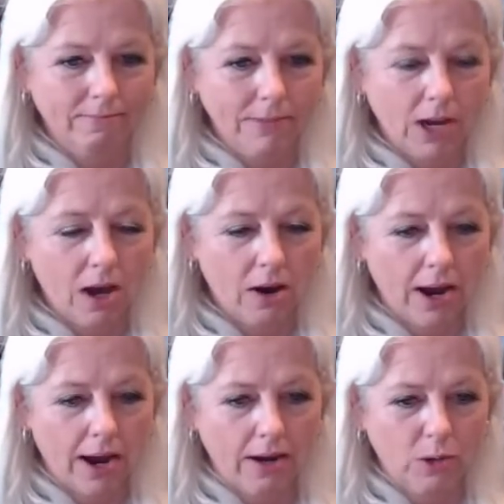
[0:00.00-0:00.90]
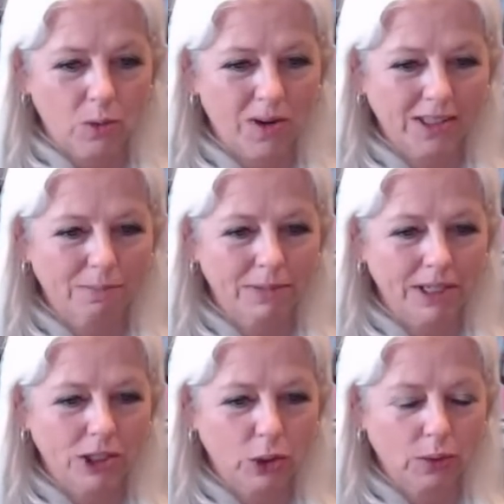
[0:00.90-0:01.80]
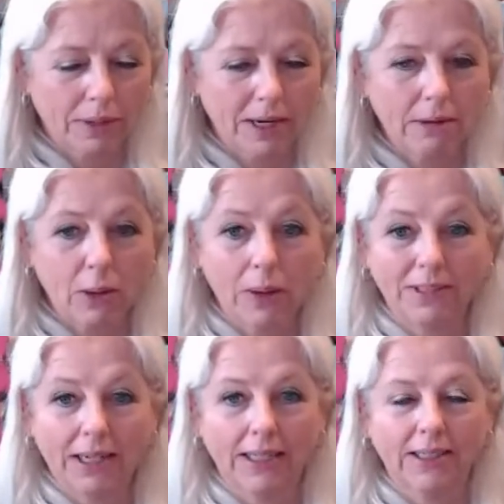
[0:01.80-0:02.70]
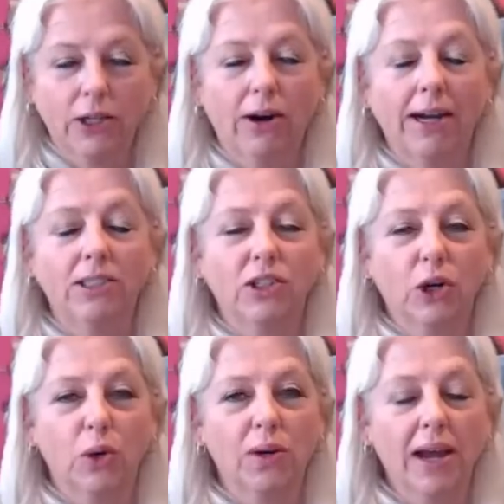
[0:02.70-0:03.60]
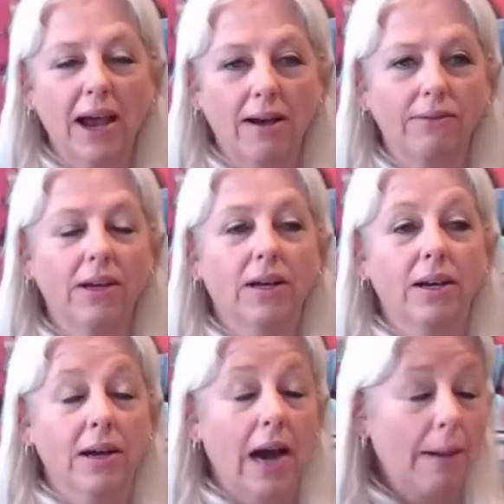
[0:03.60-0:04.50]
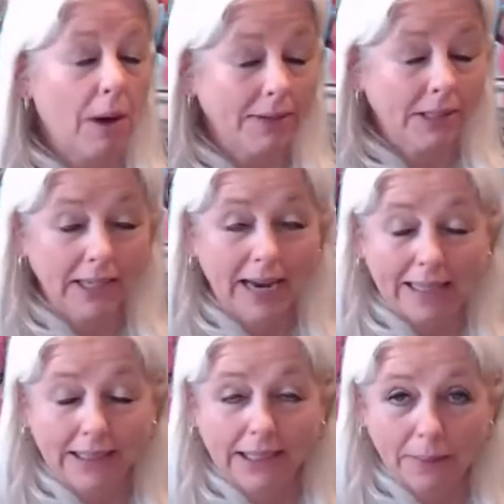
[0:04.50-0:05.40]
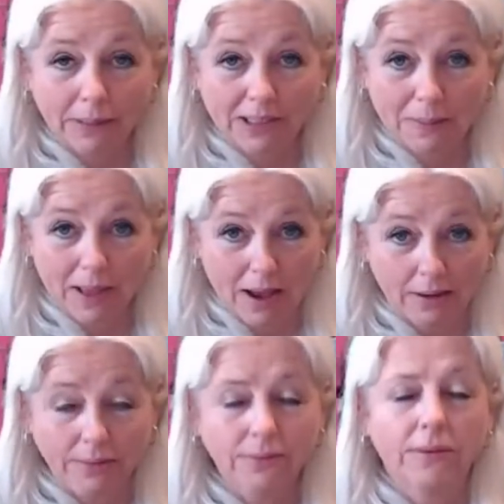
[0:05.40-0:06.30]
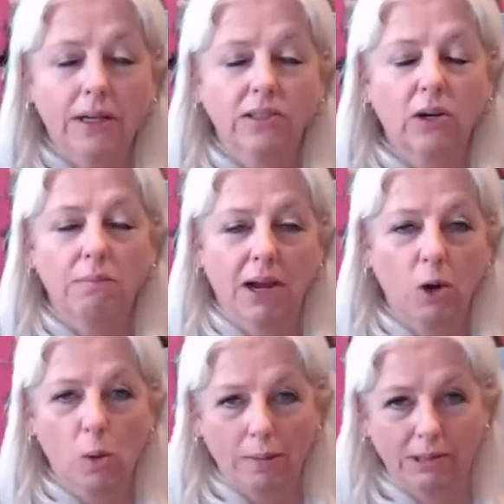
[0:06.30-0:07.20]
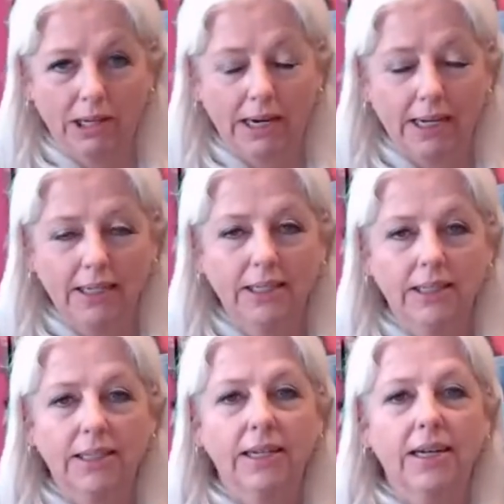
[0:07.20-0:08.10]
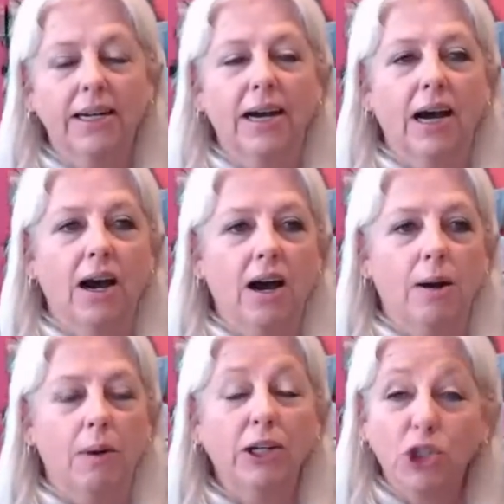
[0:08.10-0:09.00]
Okay, wants me to repeat my websites. All right, so I'm obviously at Stamp Me Some Love. That's our main website. I do